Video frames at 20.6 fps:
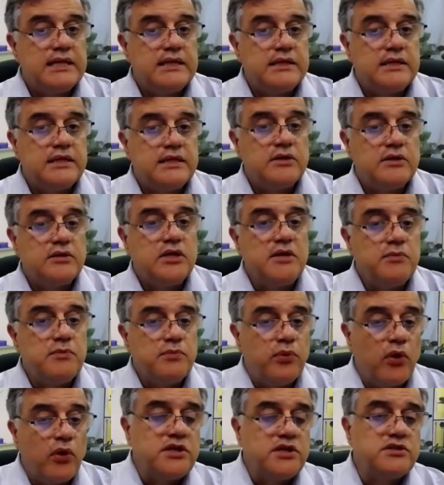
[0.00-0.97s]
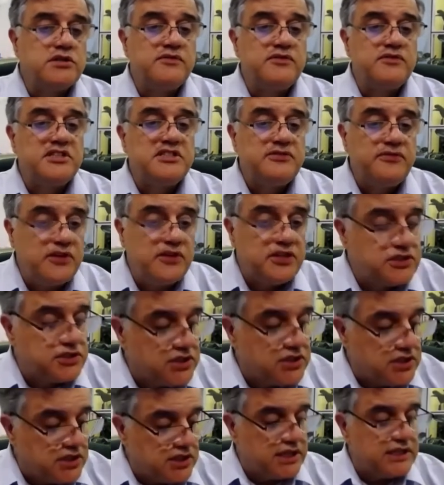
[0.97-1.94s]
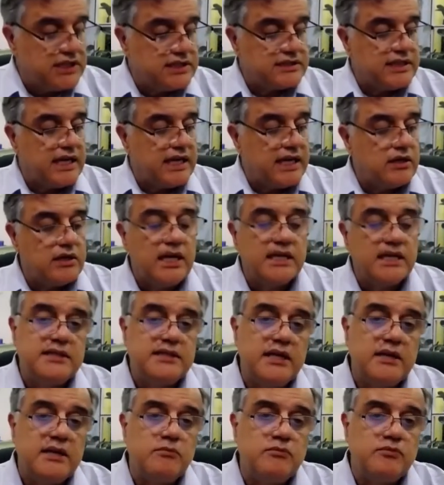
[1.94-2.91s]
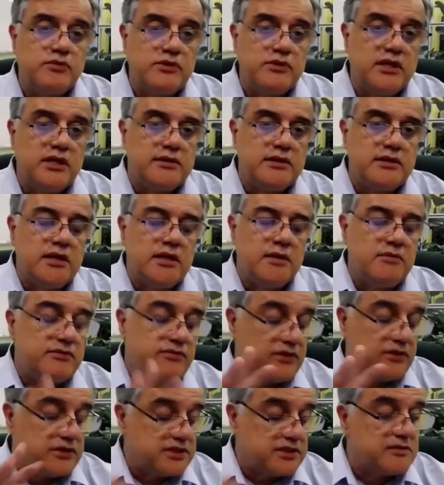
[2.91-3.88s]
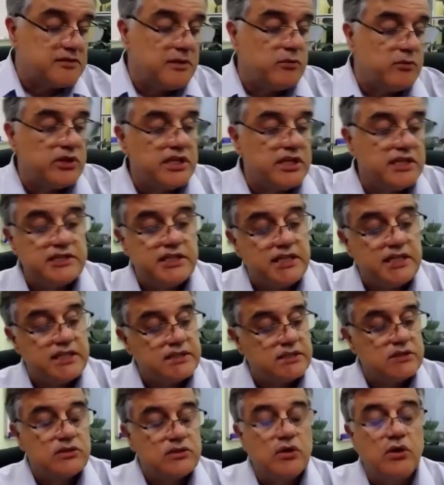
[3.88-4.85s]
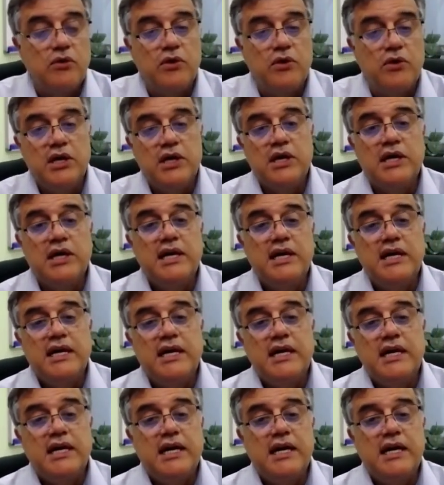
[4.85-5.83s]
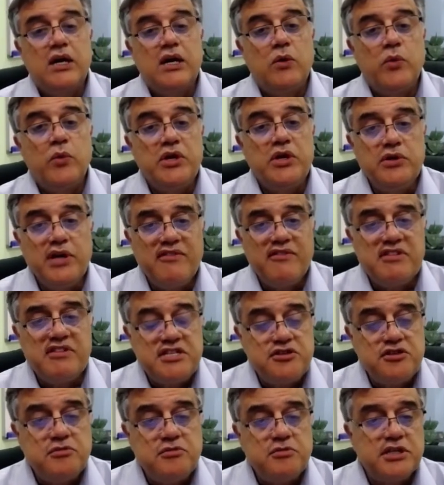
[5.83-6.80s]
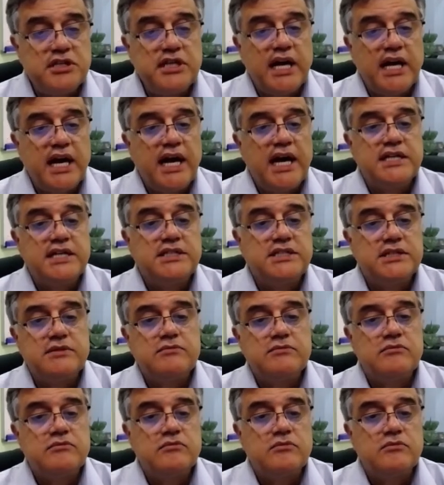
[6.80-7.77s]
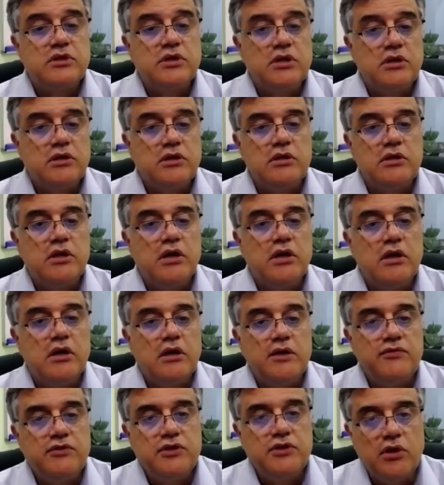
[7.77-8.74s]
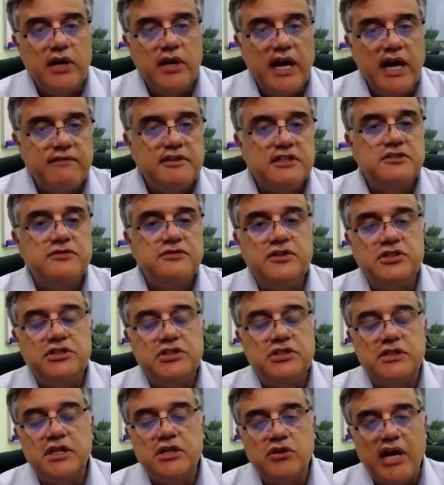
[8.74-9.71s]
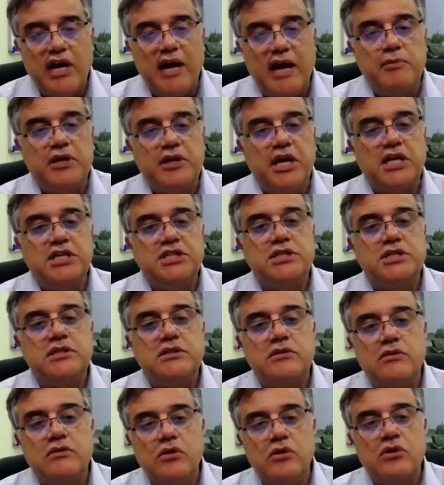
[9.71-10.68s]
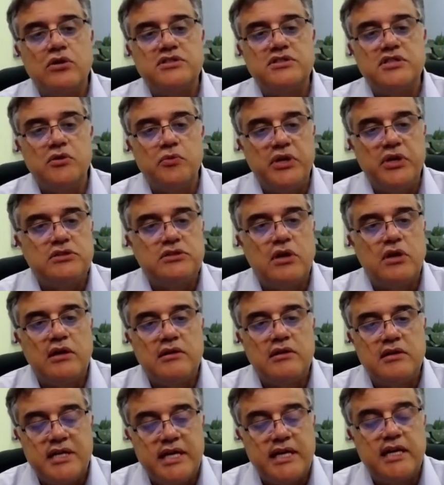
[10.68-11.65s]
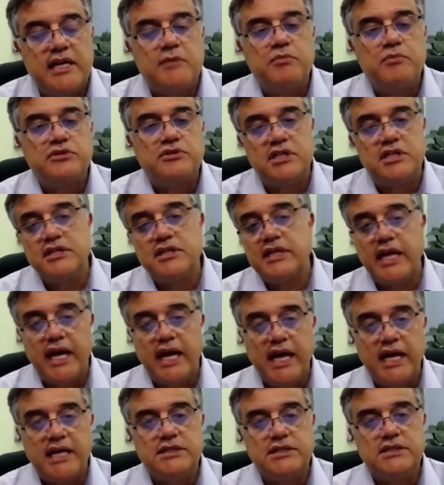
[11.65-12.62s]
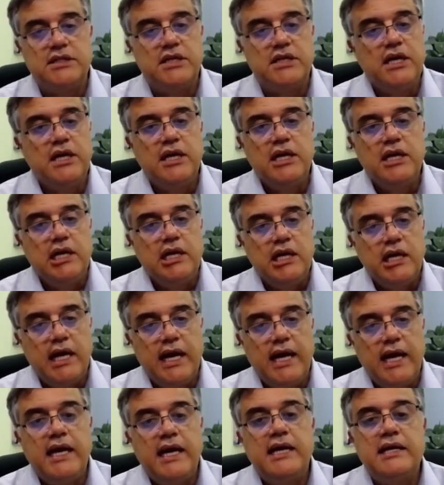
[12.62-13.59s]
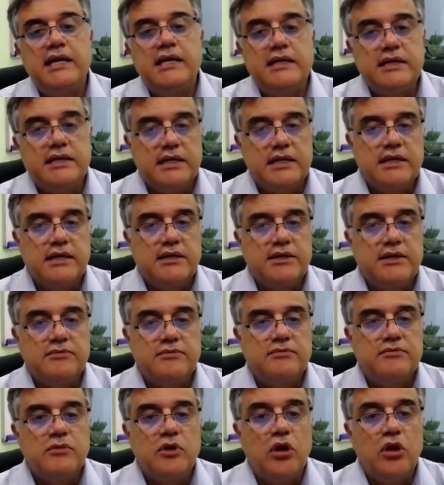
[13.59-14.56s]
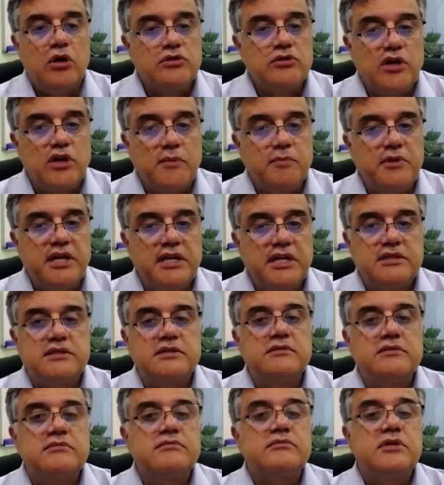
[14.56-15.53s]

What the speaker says: The importance of this feature is that, let's say, let me first explain what this is. So when you have a distributed cache, if you don't have this feature, then your application goes and reads all the data, puts it in the cache, and also updates